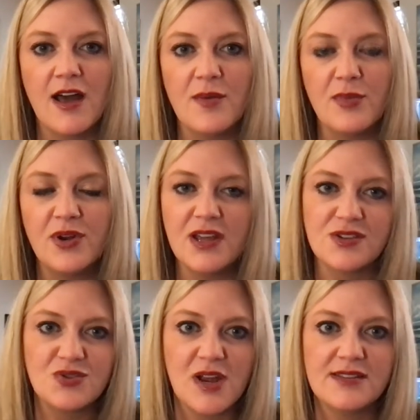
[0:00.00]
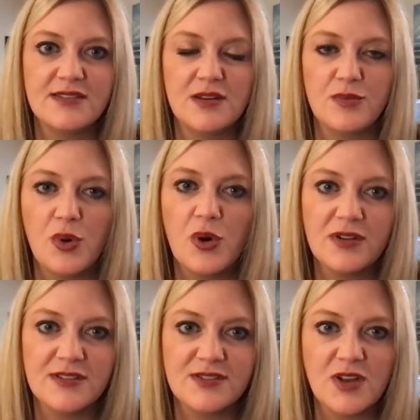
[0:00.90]
putting a stress and
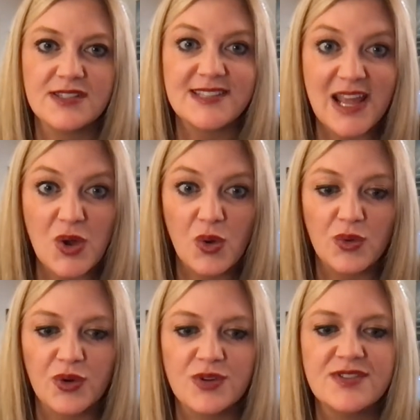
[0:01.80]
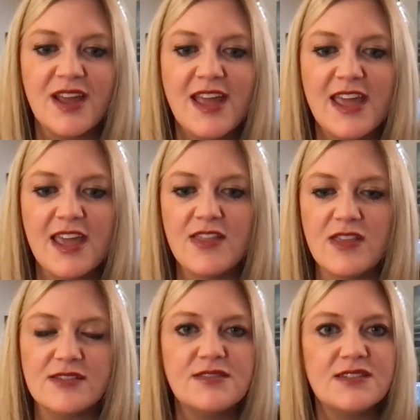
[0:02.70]
importance on stakeholders in
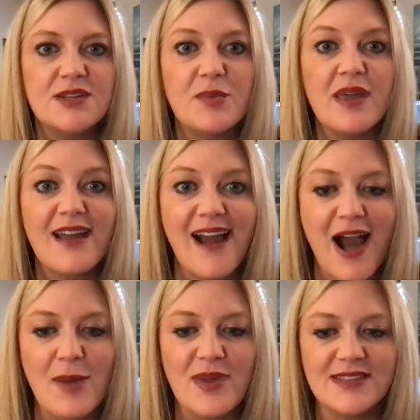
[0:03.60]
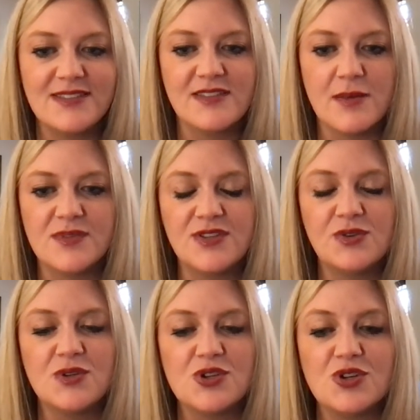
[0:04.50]
this to submit comments to them
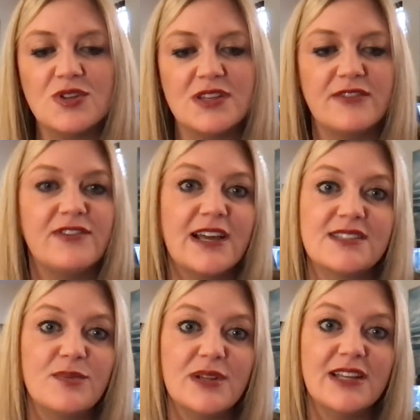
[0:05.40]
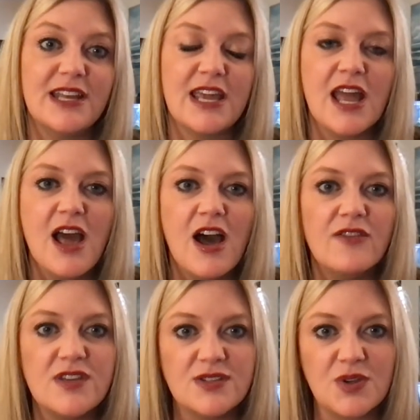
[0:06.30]
to ensure that the flexibility
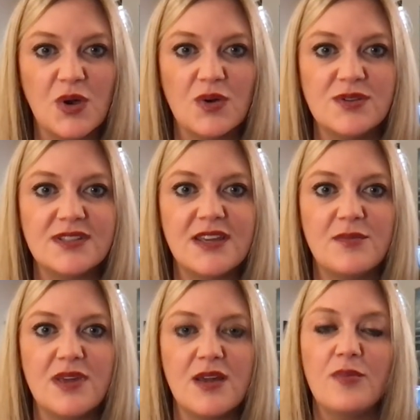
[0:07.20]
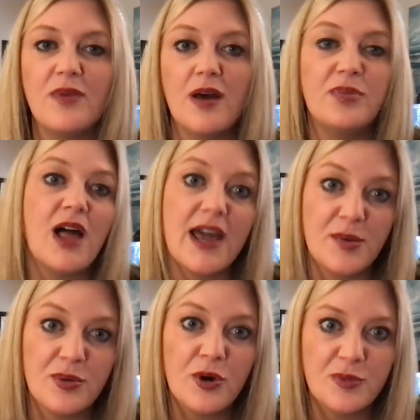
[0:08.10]
of these codes can be applied
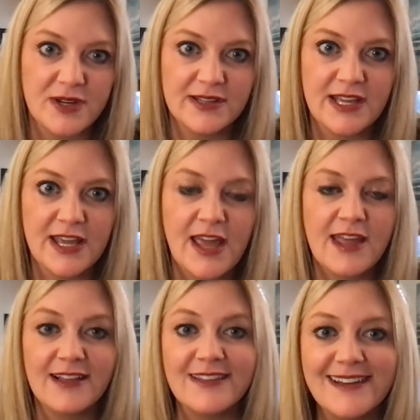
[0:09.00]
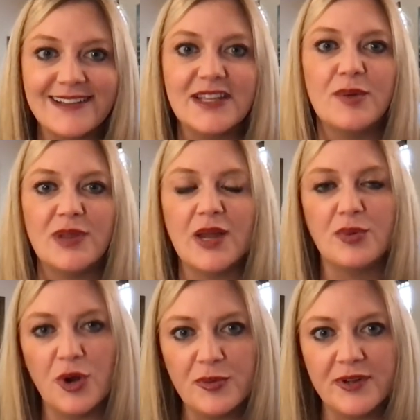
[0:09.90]
appropriately and clinically applied
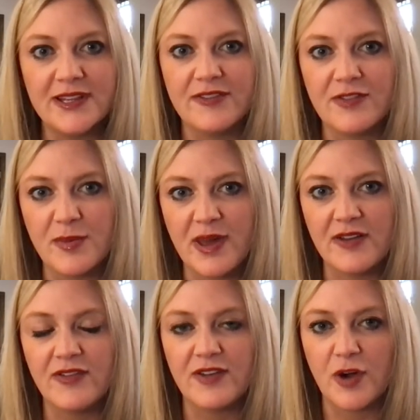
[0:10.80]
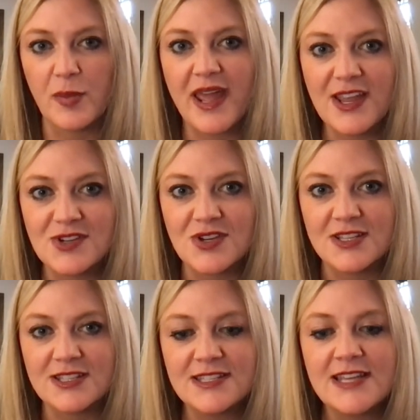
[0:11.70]
appropriately for the benefit of our
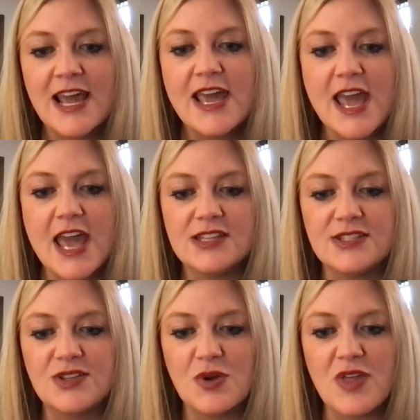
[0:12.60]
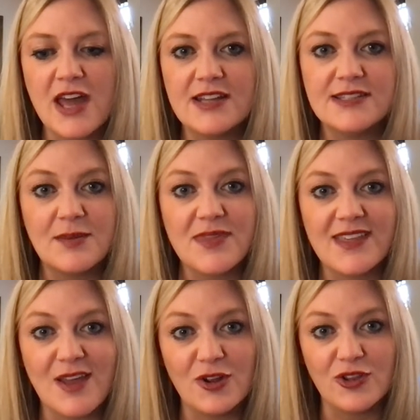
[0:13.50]
patients. And so that is
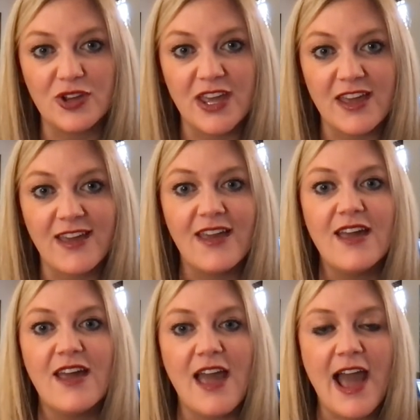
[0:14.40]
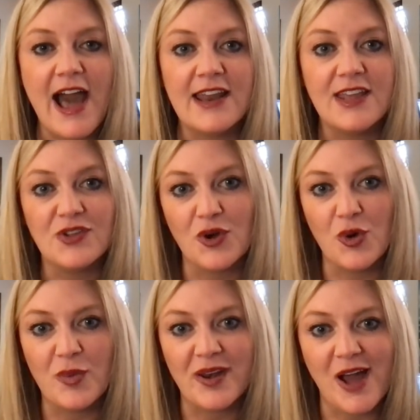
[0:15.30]
something they're looking at in their
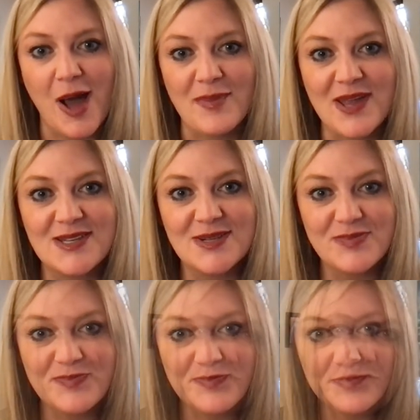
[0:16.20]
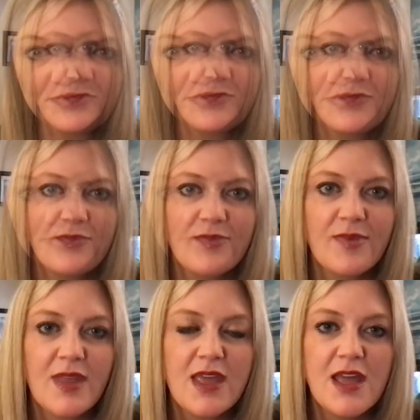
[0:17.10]
open comment.
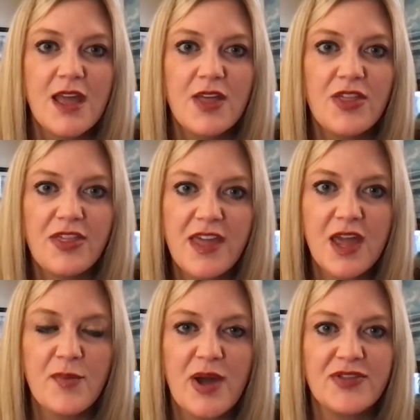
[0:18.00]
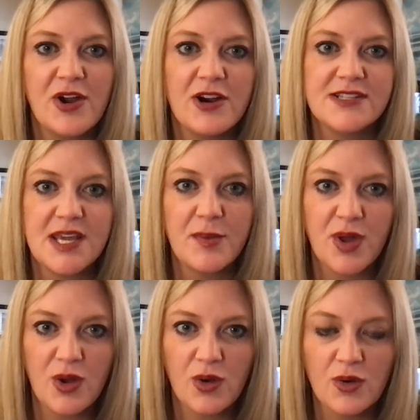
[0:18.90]
The thing about the RTM
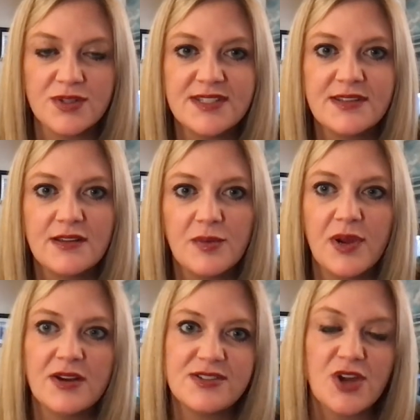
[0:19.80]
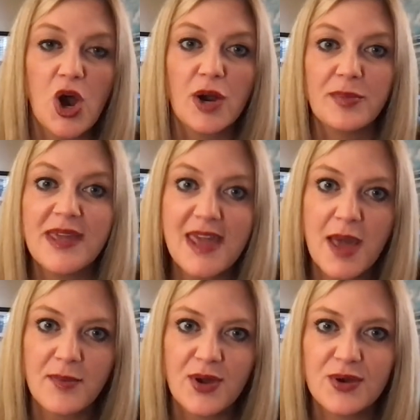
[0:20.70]
codes compared to
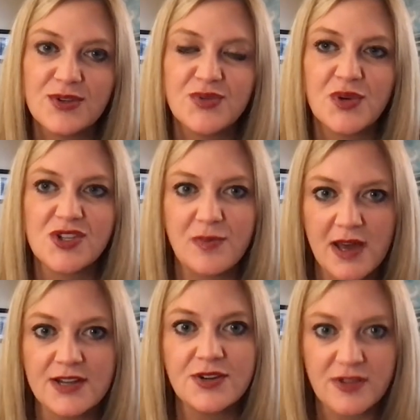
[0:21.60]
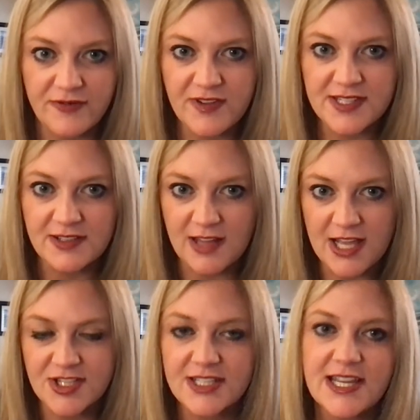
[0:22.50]
RPM codes, which monitor the
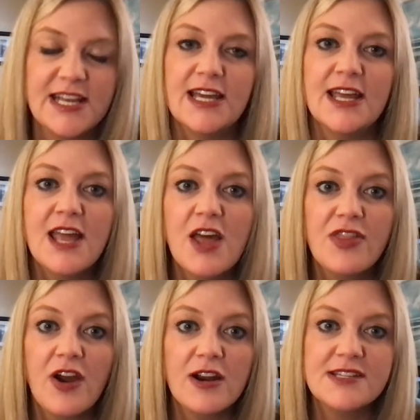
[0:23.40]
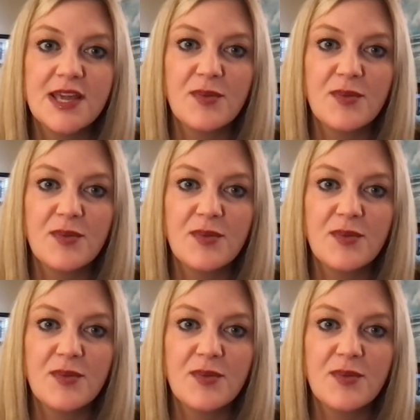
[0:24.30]
physiologic data, the RTM